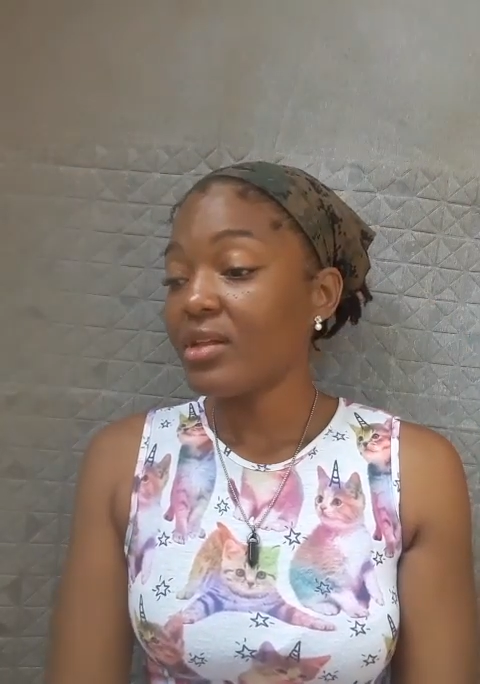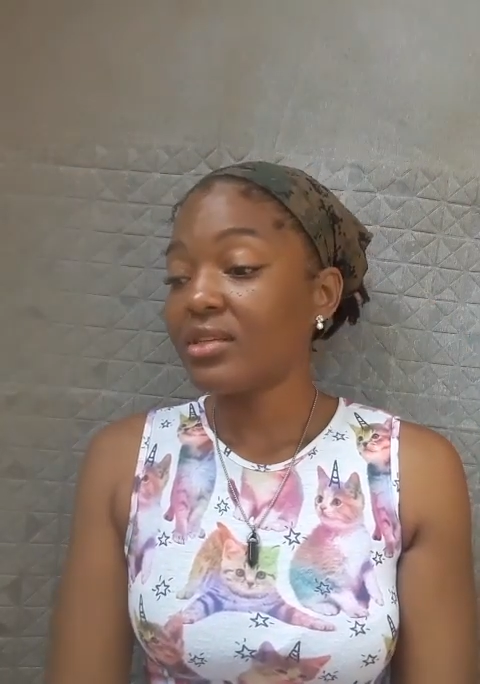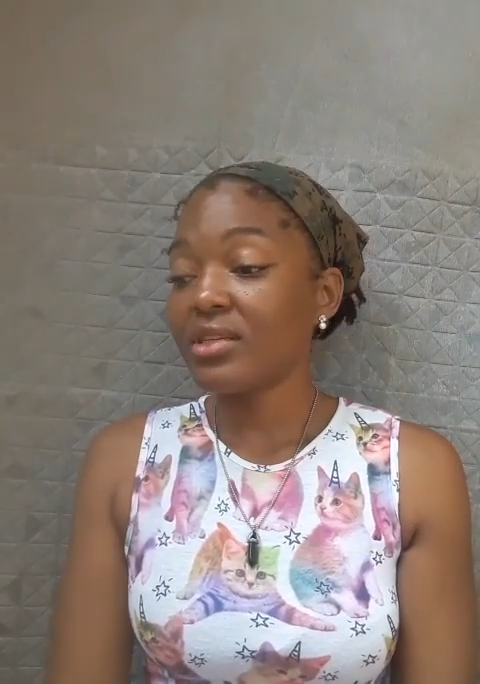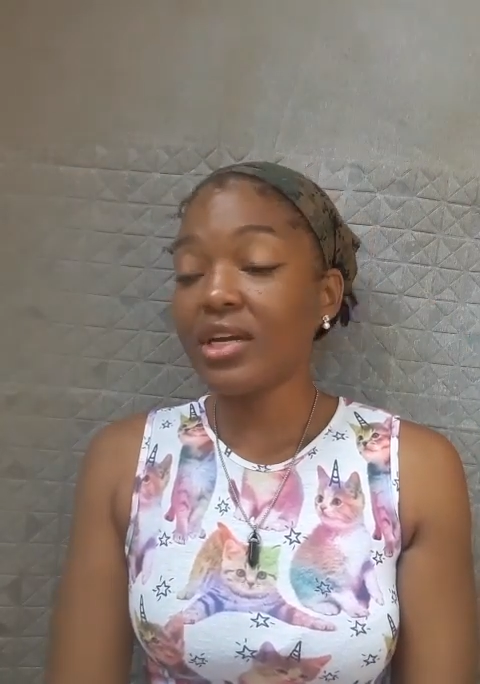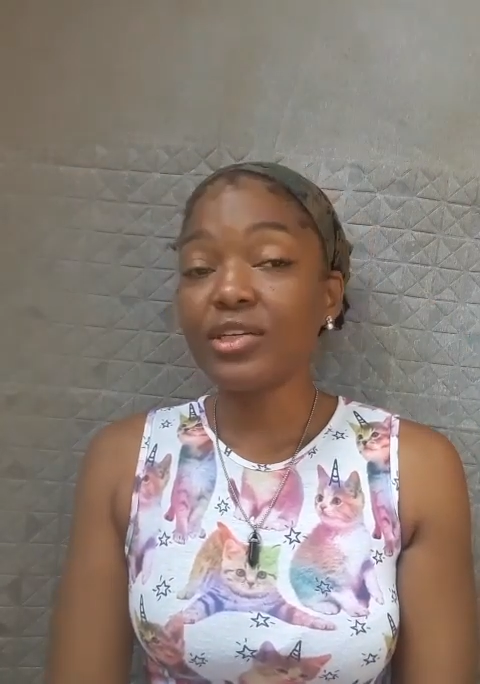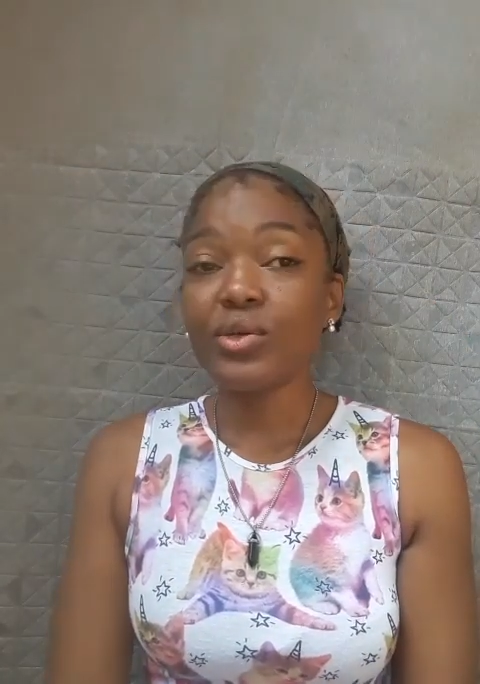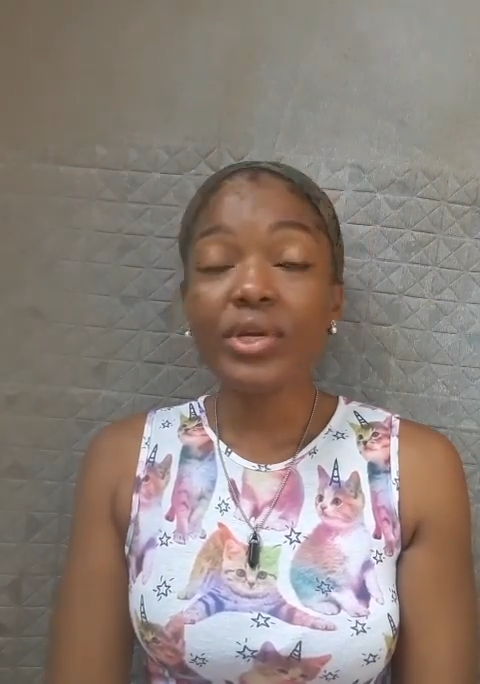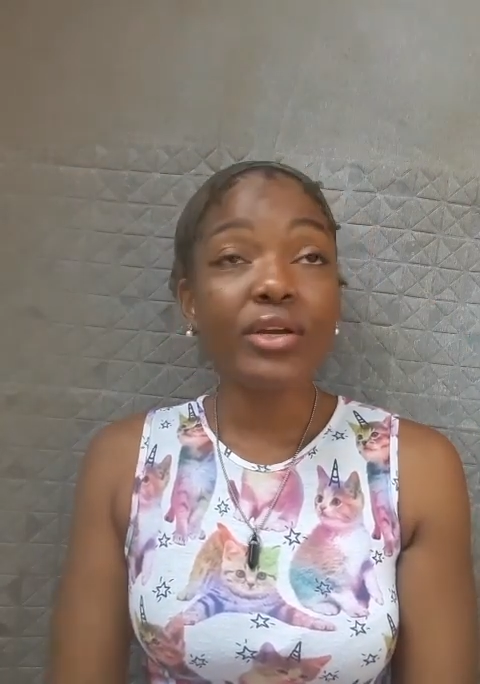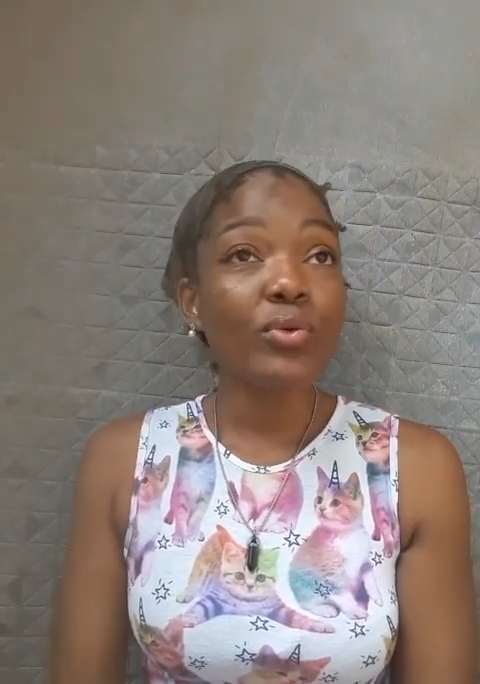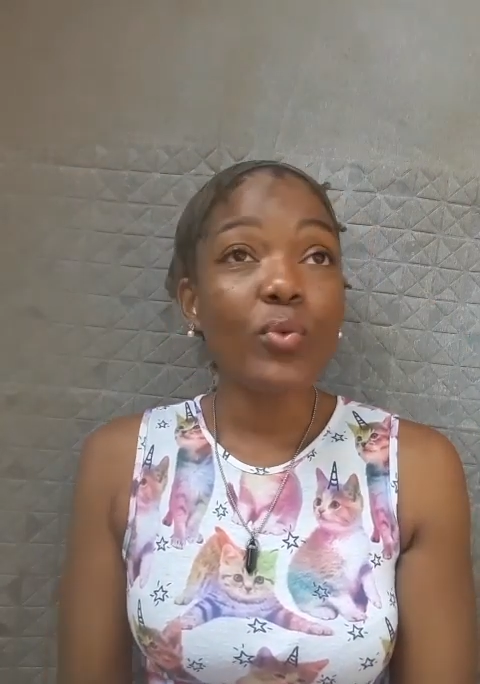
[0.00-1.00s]
They're
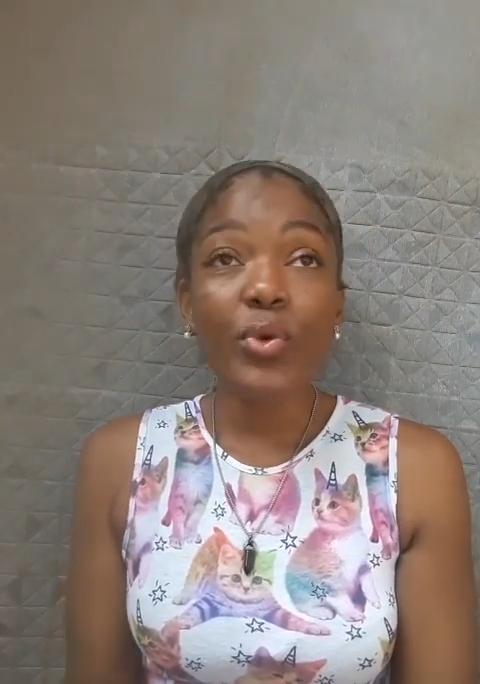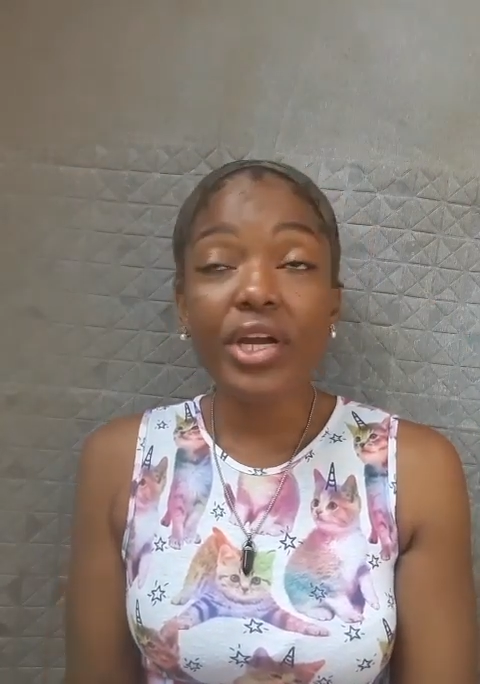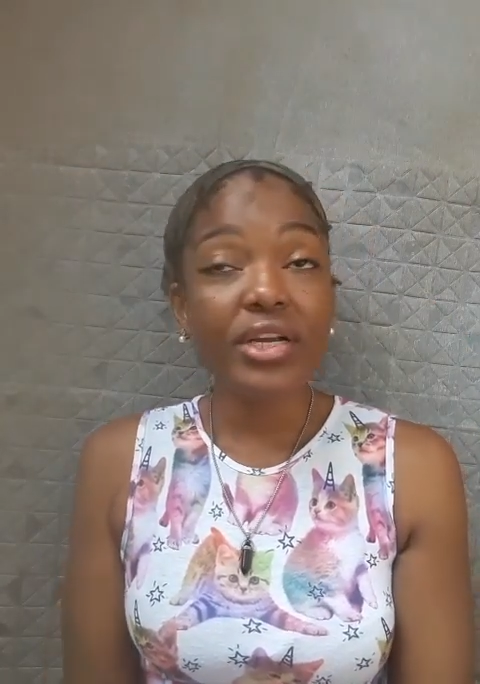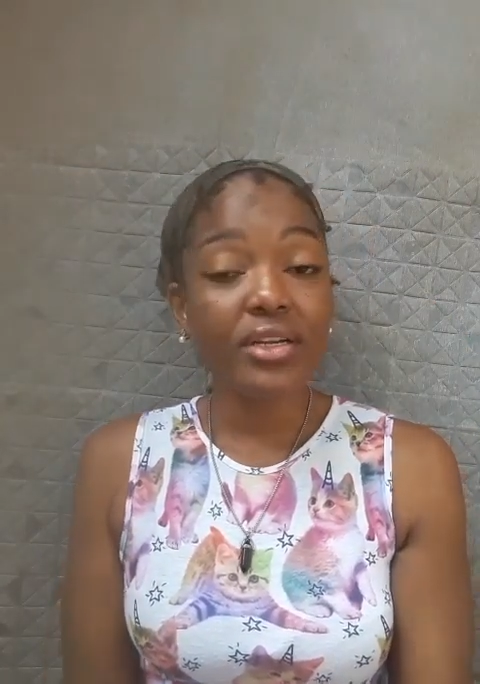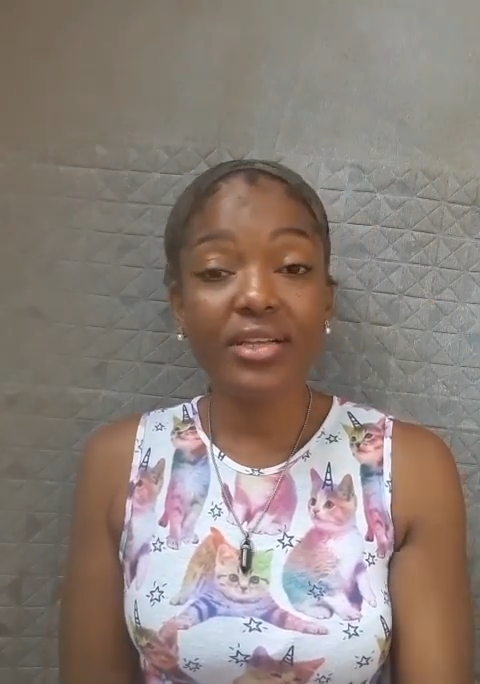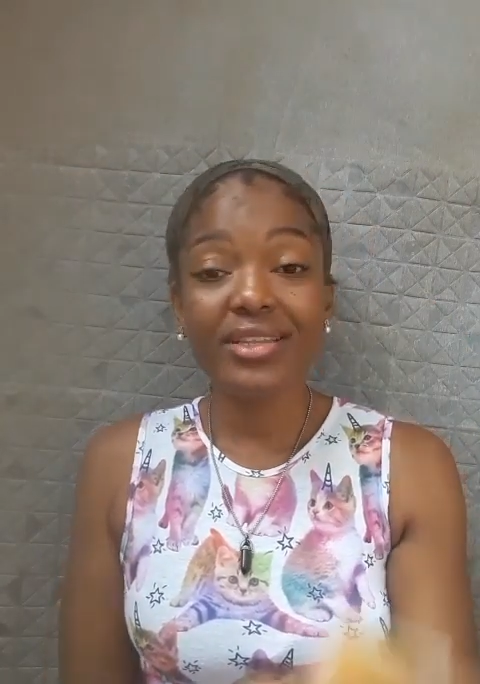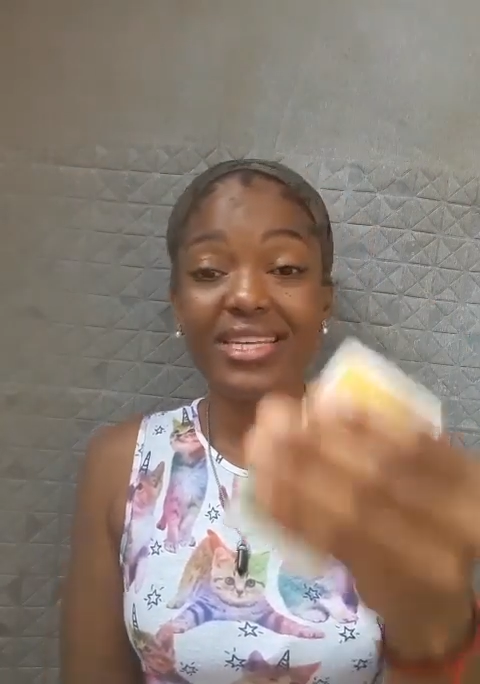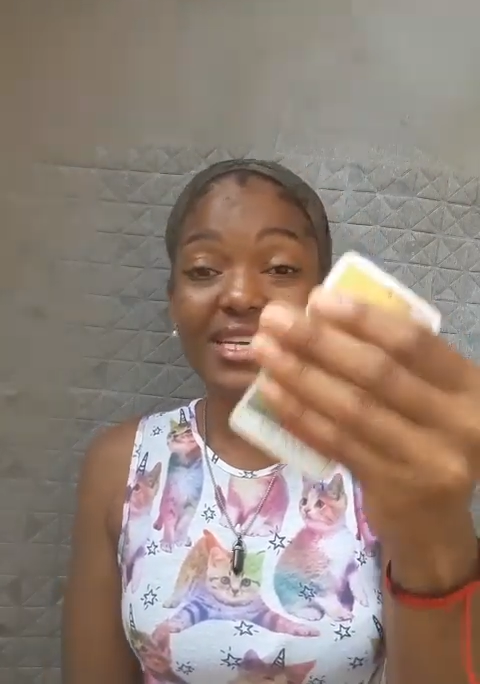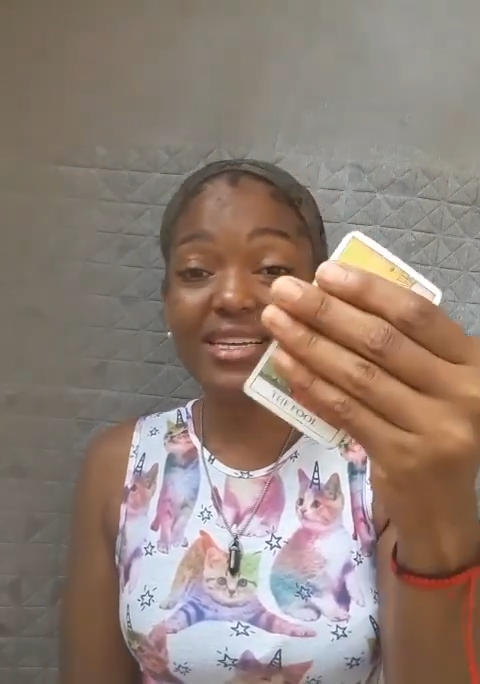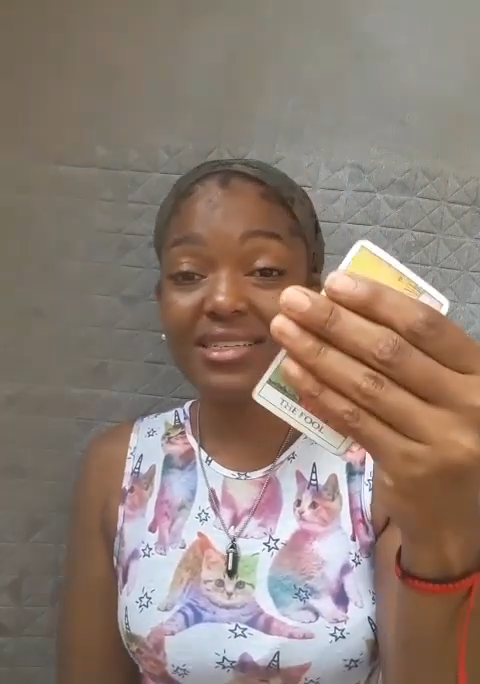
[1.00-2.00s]
doing weird
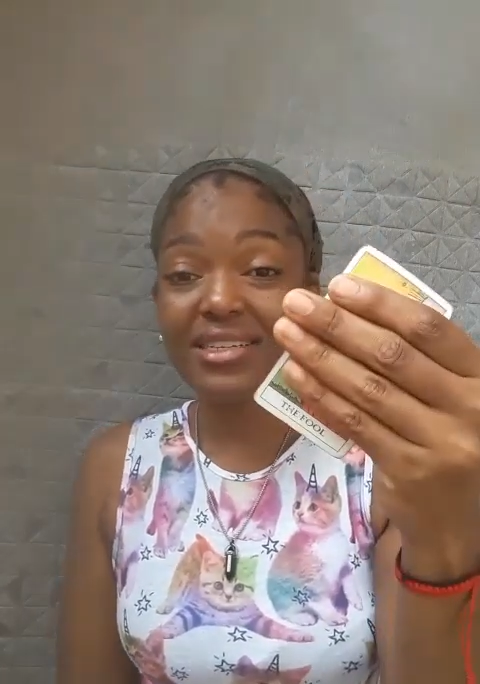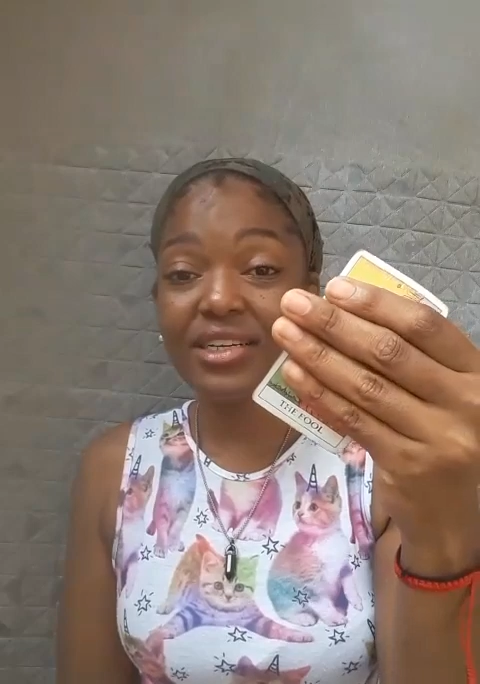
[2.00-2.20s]
things.